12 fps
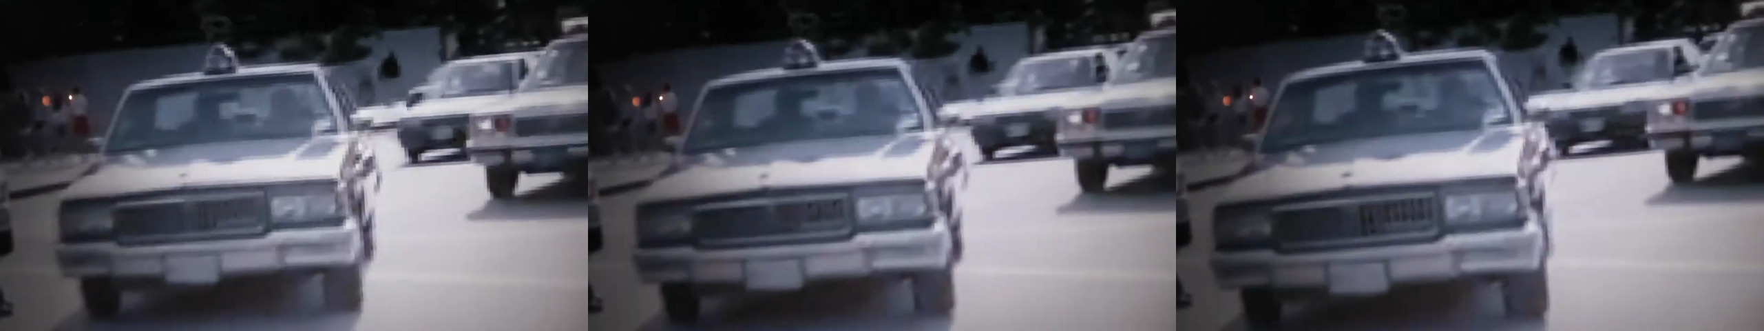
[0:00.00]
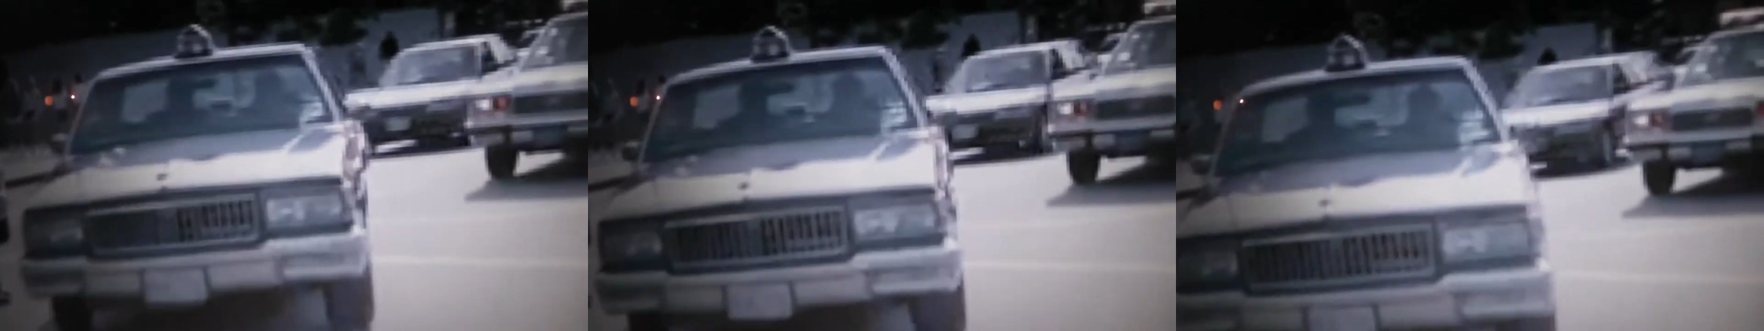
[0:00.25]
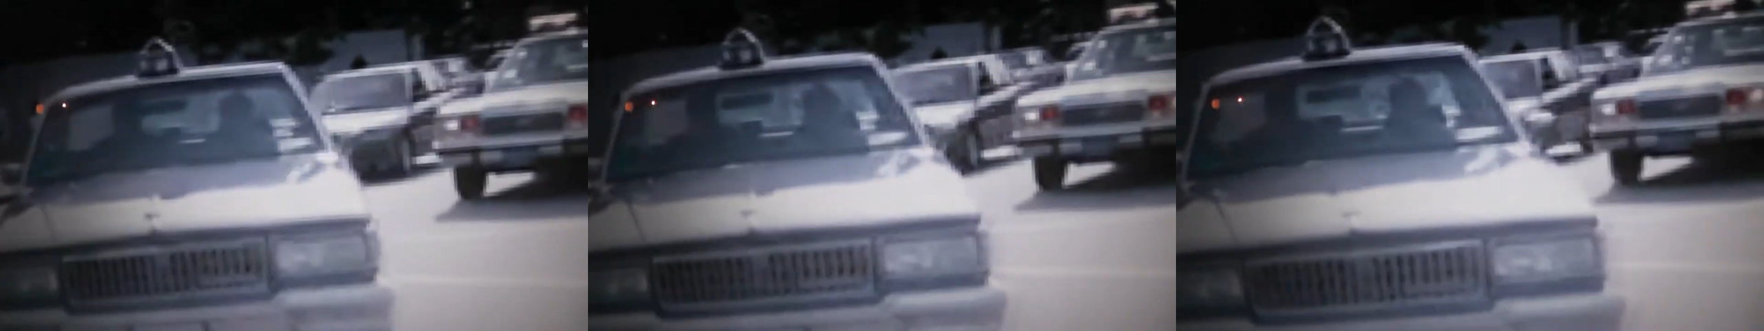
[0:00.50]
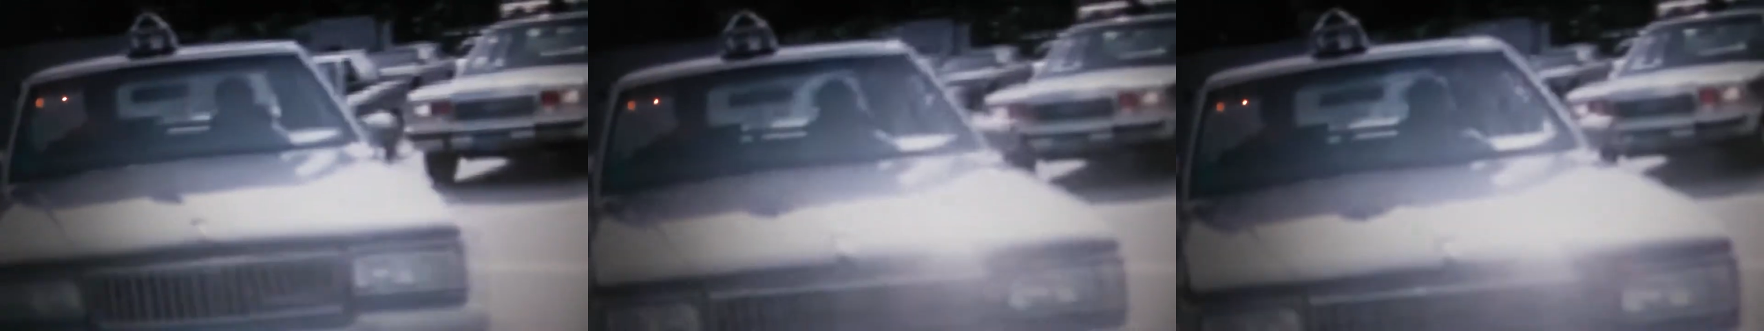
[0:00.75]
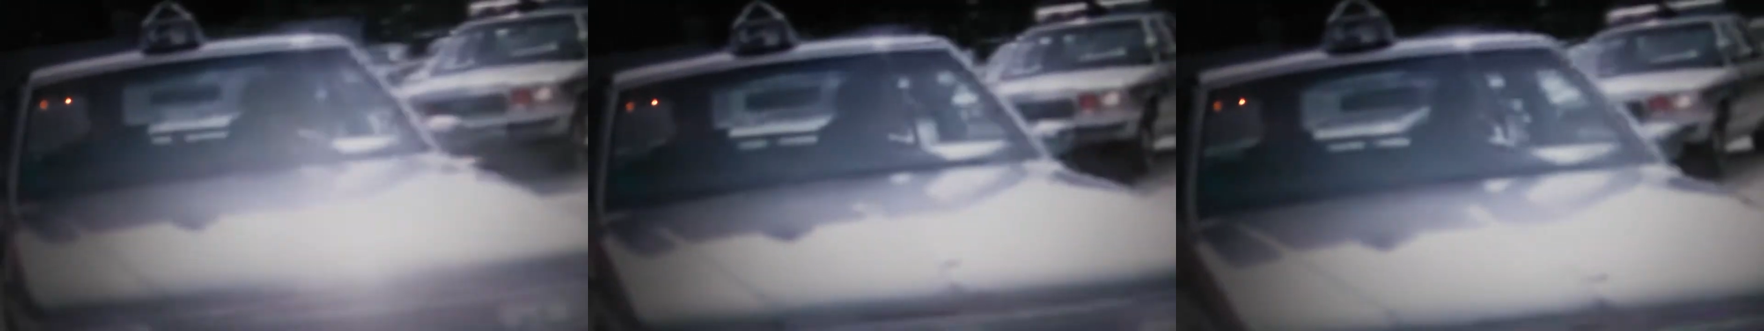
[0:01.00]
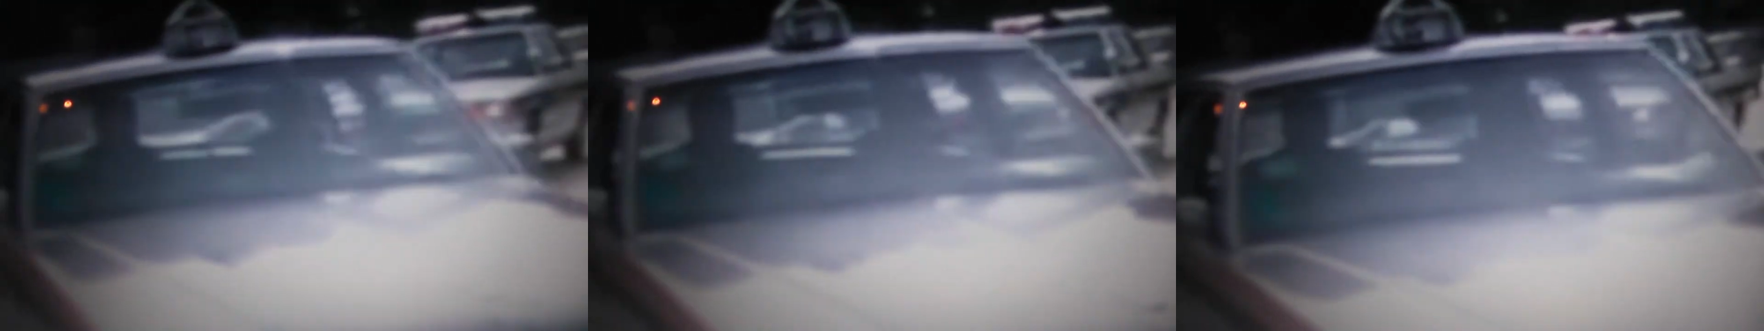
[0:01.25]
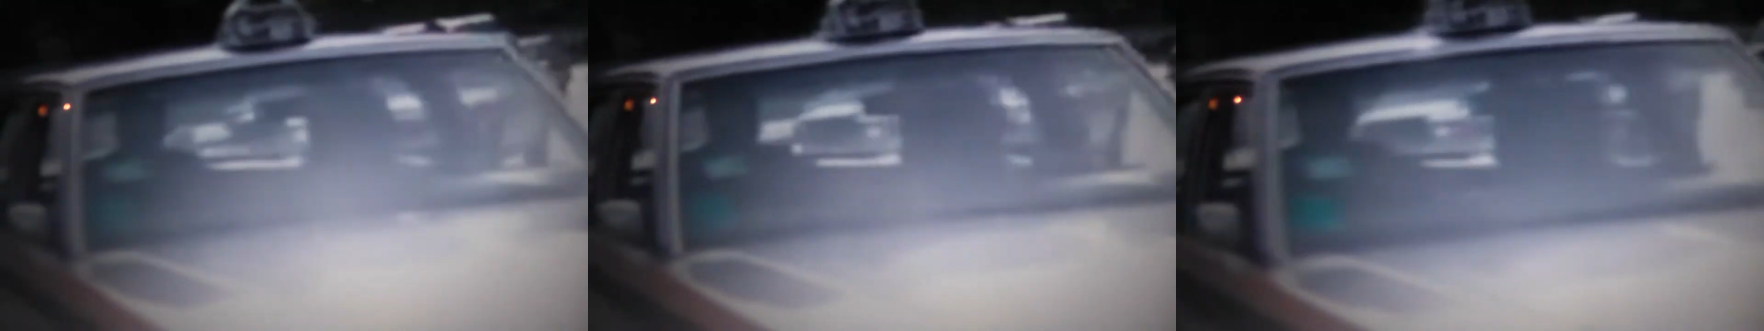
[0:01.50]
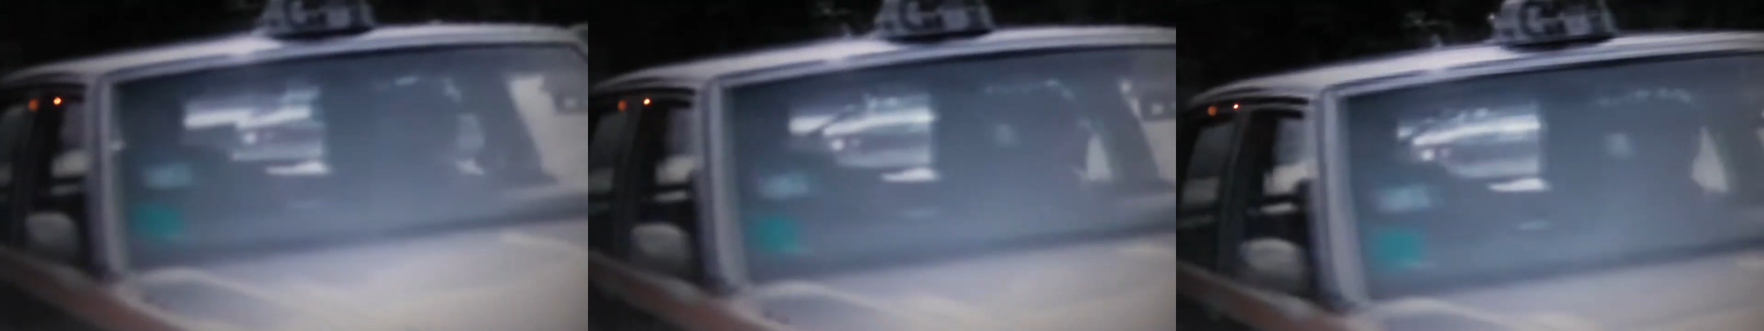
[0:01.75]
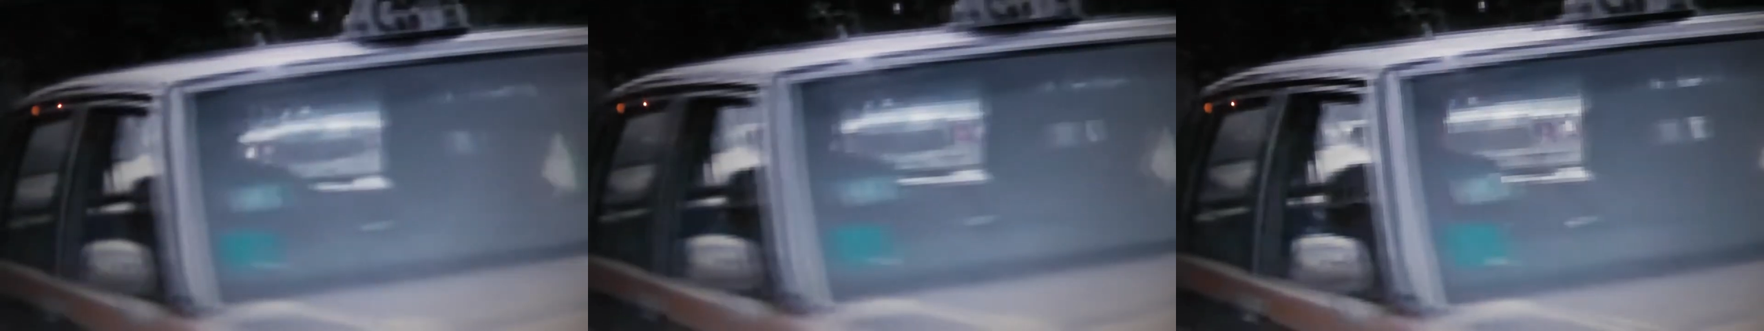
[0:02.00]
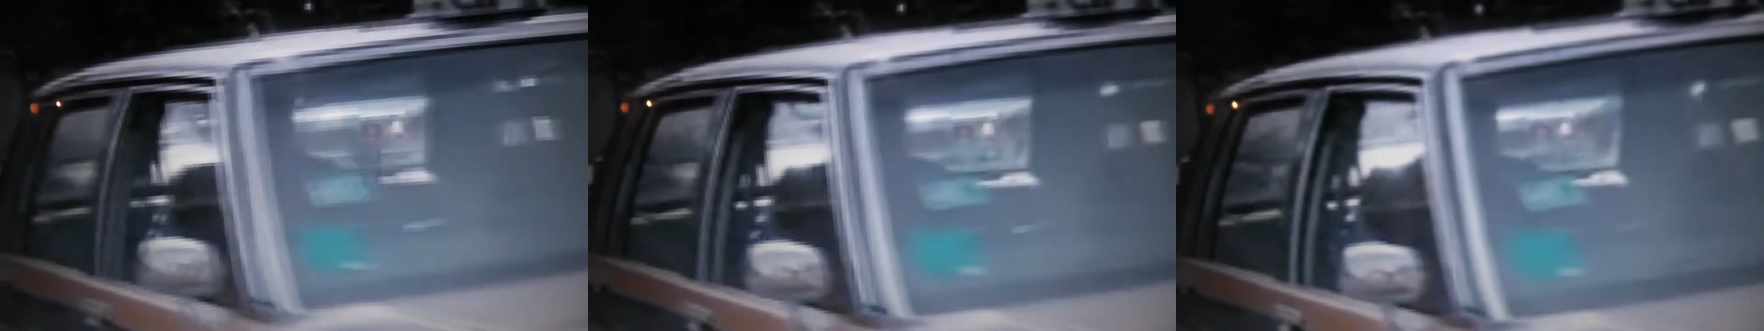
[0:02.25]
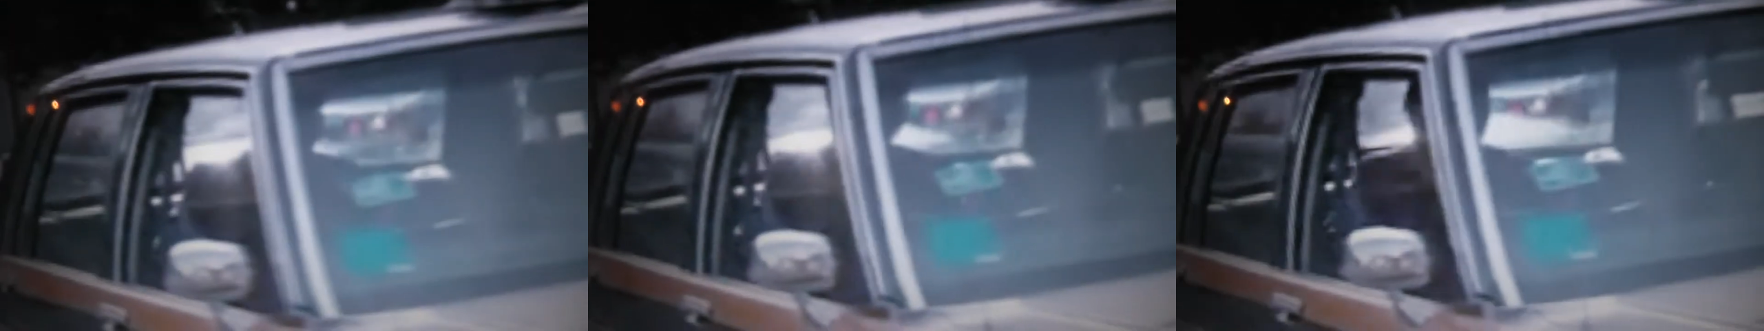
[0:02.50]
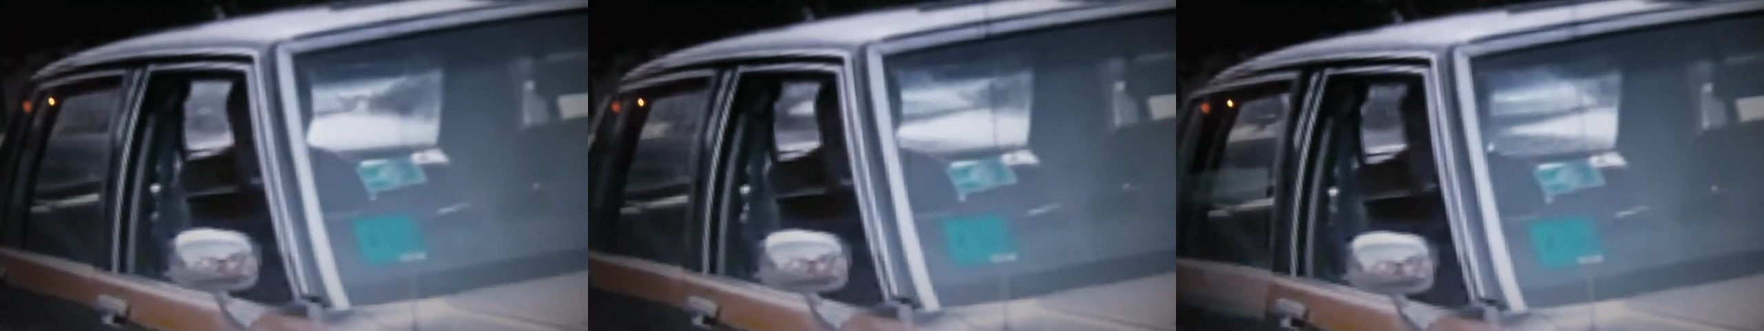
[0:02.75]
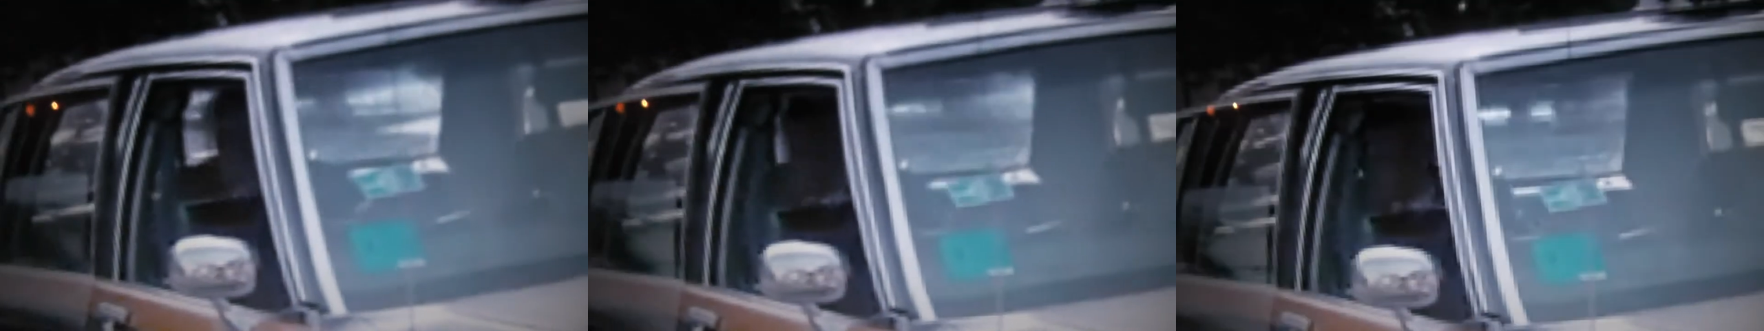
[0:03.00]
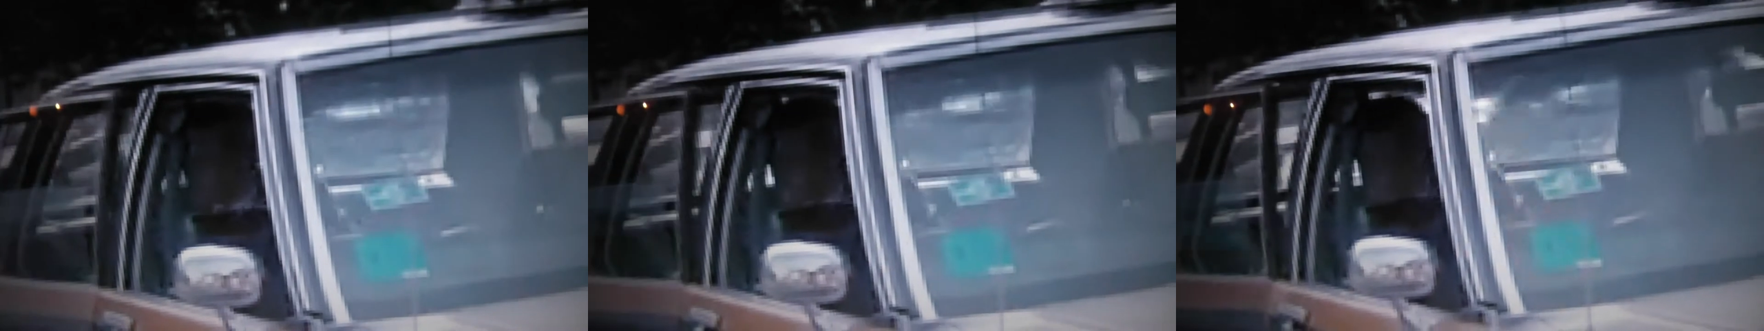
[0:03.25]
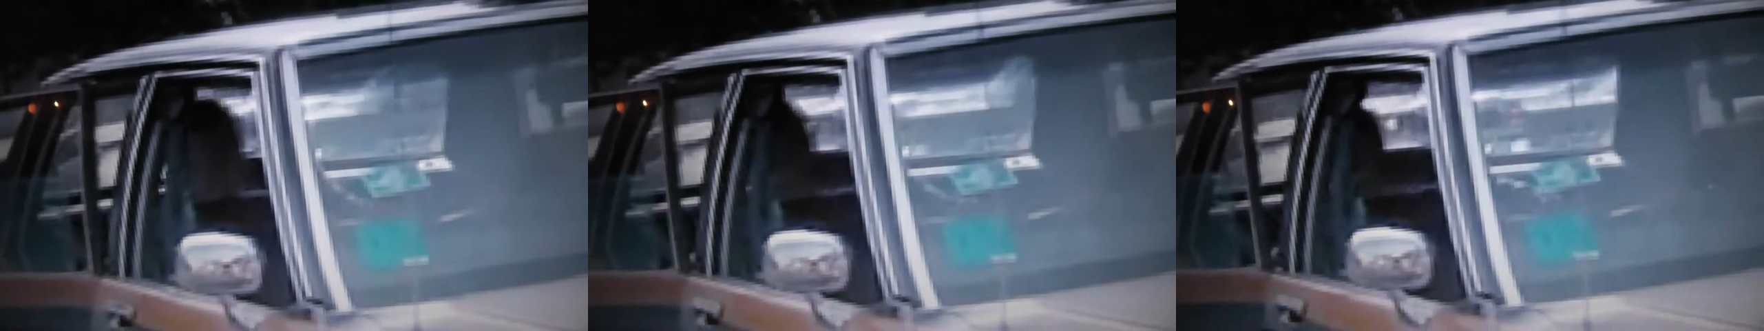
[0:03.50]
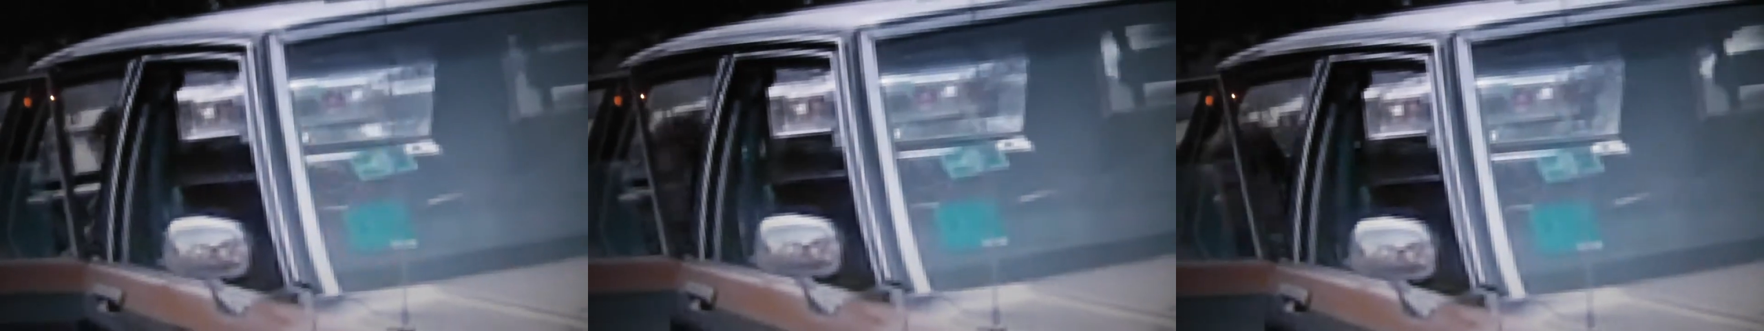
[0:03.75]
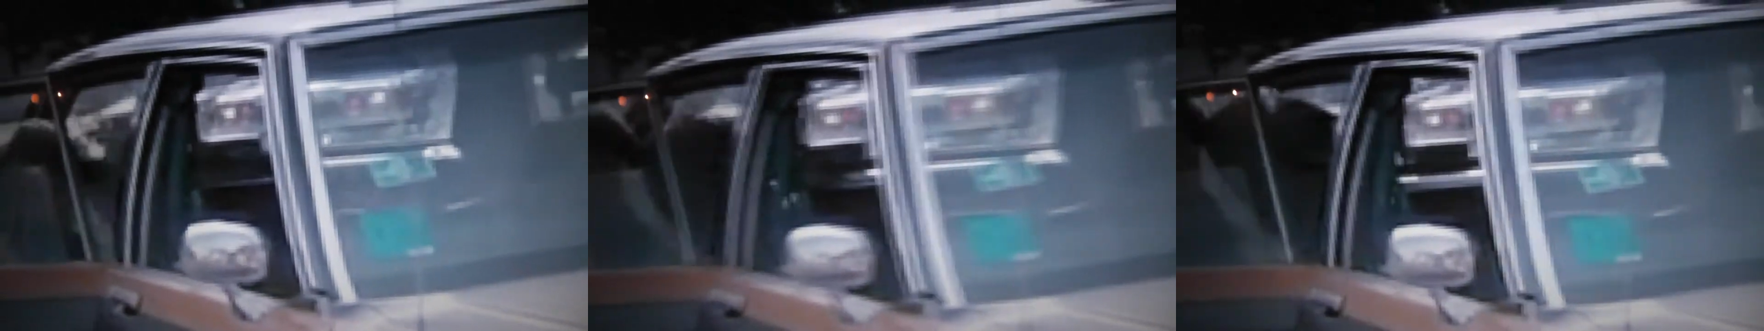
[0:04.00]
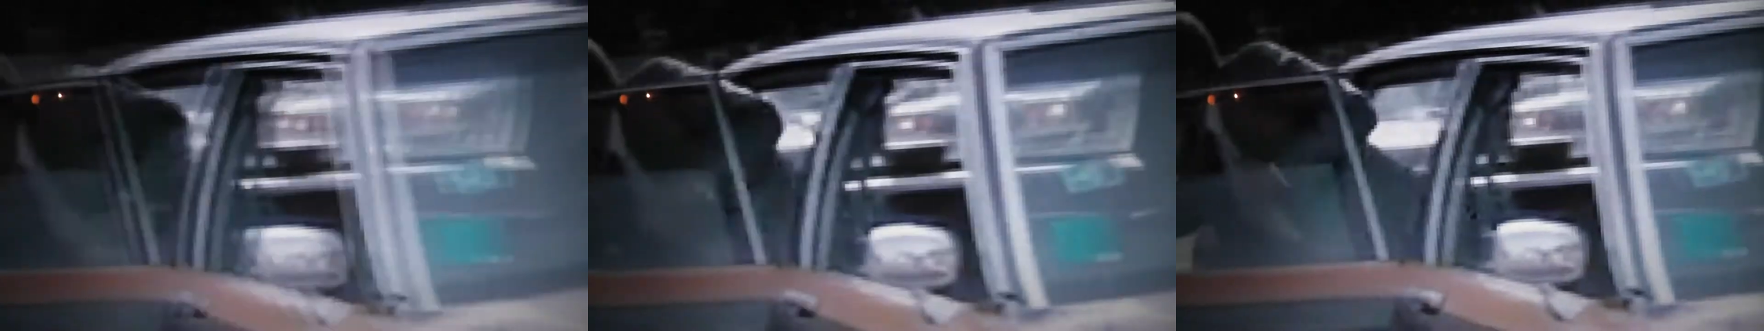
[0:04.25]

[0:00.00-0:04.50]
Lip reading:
(no speaker visible)